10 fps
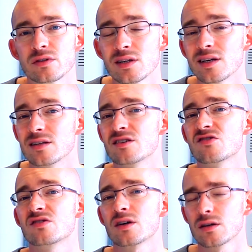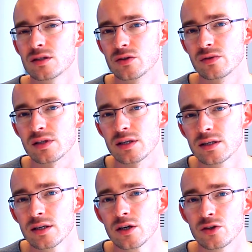to that and start using
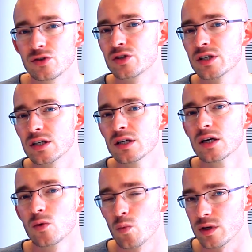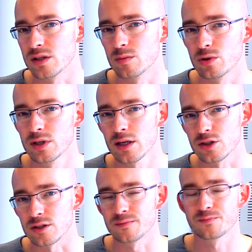it to see what is the
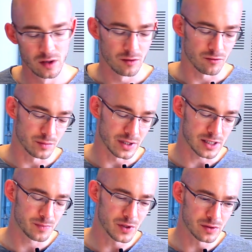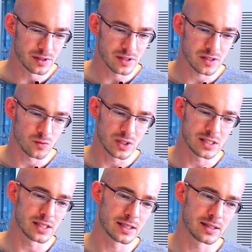potential. From the experience, we
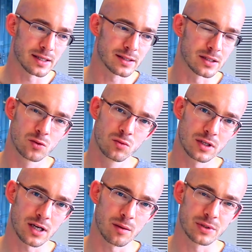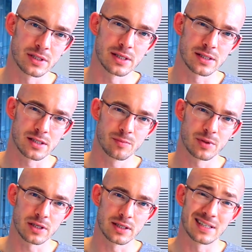see that the Google company is
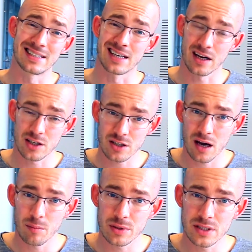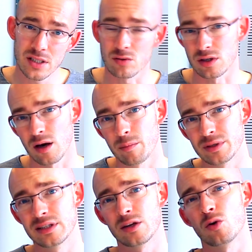typically a younger company or a
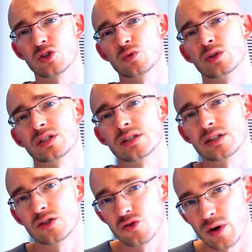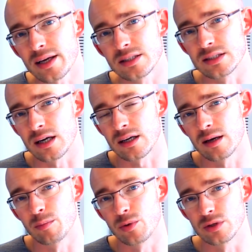company that also wants to attract young
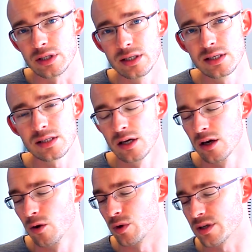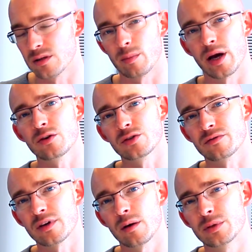employees, whereas the
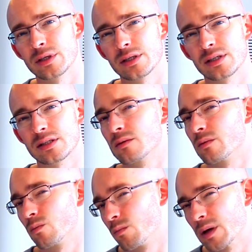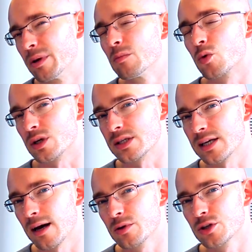Microsoft company is a bit more
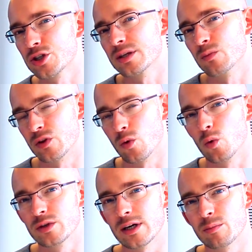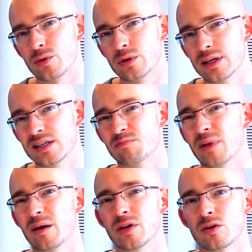established with older employees,
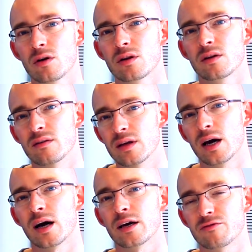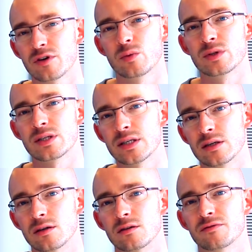maybe not the high frequency
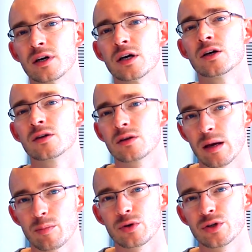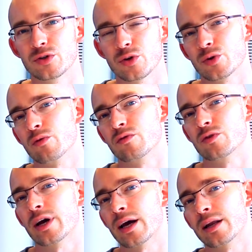of employee
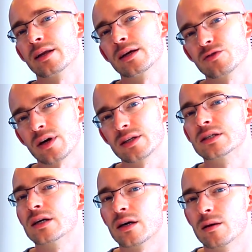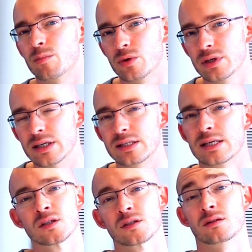turnover and attracting young employees.
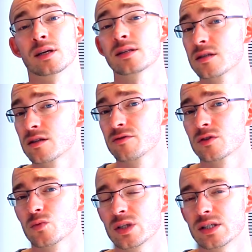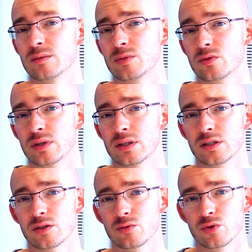So that's the difference we see between
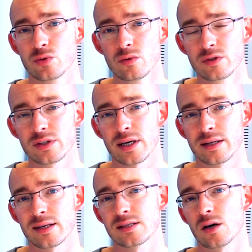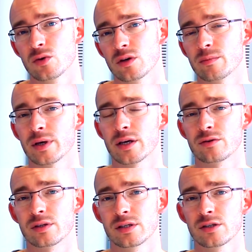these two tools and that's how you can make
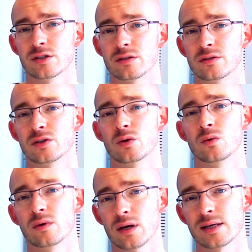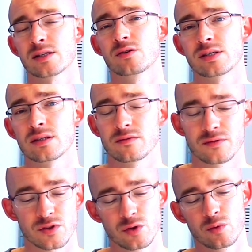your decision. So ask yourself,
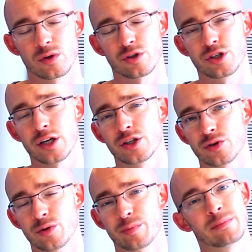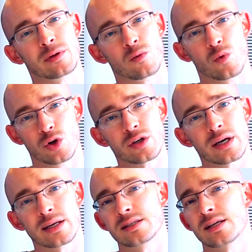do you want to change how your people work
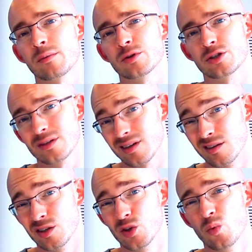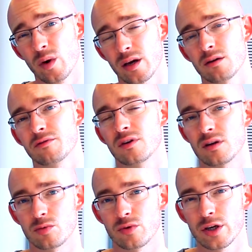and establish a new way of
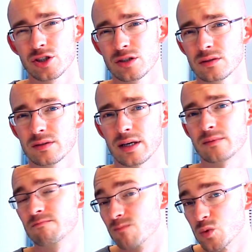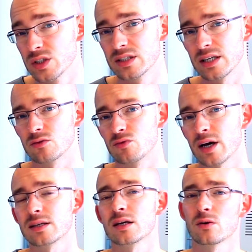collaboration that we think
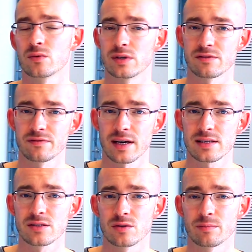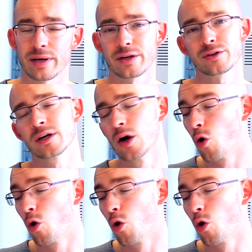right now is faster and better?